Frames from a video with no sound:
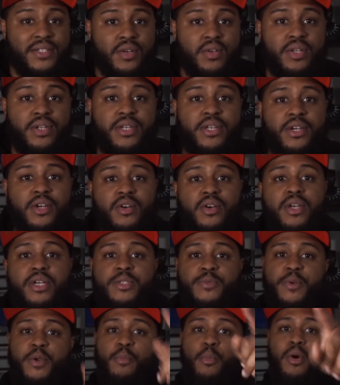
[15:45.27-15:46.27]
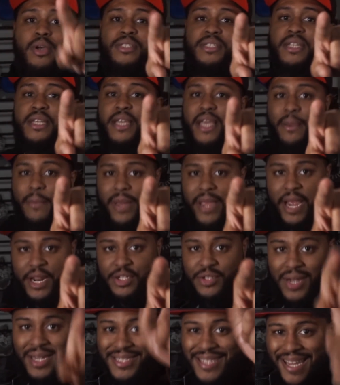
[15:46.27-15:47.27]
know the deal. It's your boy C Cam.
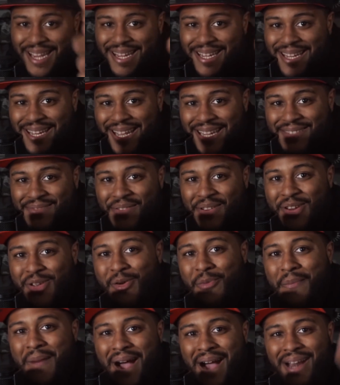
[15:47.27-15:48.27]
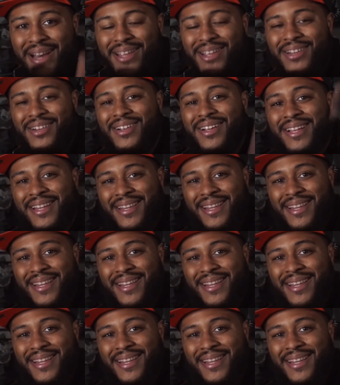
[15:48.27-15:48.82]
Catch you guys in the next video. I'm out of here.